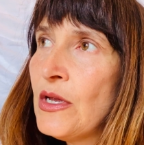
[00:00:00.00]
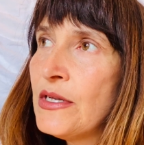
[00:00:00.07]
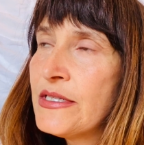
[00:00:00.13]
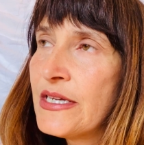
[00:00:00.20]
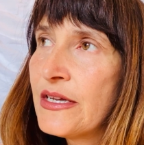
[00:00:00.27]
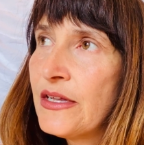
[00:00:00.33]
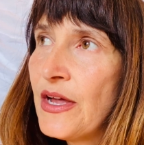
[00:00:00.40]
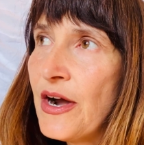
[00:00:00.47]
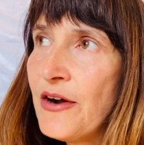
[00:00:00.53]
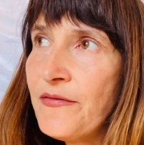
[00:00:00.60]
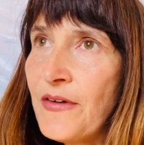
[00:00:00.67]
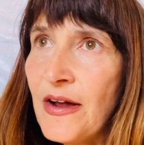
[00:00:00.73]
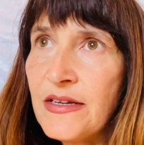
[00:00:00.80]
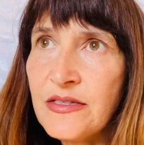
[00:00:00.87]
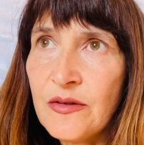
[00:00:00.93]
to
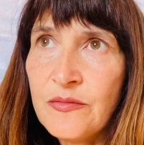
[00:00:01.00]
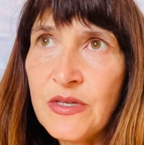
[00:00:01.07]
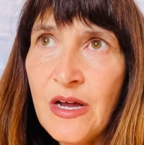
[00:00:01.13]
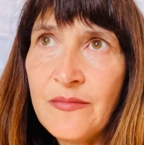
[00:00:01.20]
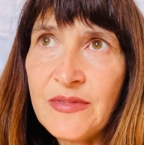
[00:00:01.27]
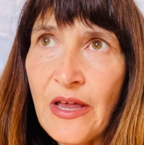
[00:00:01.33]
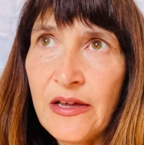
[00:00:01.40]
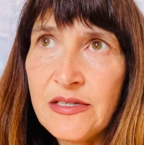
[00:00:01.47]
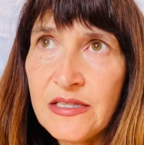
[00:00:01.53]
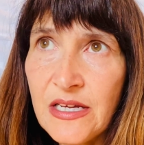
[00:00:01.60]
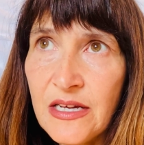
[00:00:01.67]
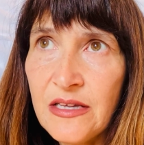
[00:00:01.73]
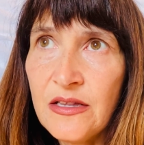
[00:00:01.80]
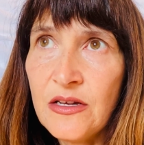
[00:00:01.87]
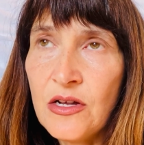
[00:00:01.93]
clarify, sometimes I
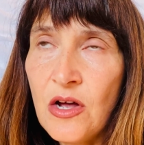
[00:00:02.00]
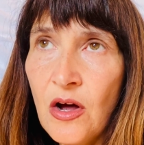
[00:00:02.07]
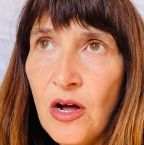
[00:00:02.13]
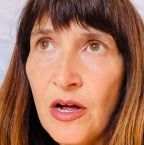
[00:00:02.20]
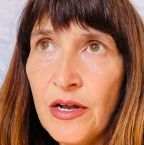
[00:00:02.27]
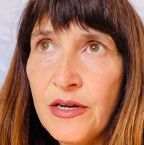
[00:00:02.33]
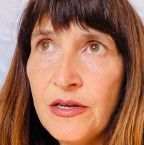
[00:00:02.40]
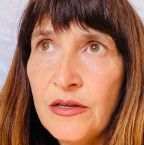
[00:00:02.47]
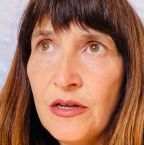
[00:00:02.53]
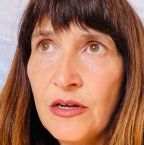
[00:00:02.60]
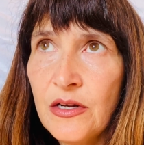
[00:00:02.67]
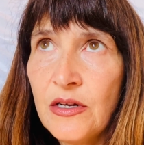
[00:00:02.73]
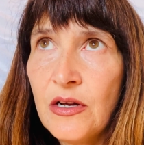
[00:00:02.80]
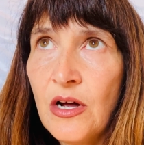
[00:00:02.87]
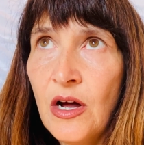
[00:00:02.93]
say that God,
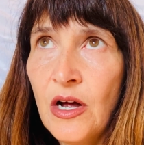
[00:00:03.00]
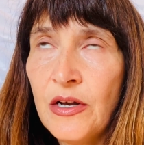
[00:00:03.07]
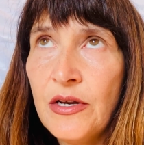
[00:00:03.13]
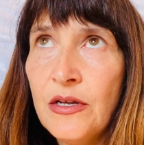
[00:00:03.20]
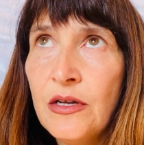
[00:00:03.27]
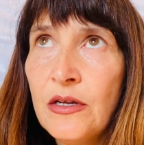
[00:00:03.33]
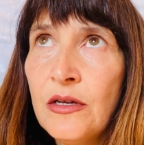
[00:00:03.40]
uh, God,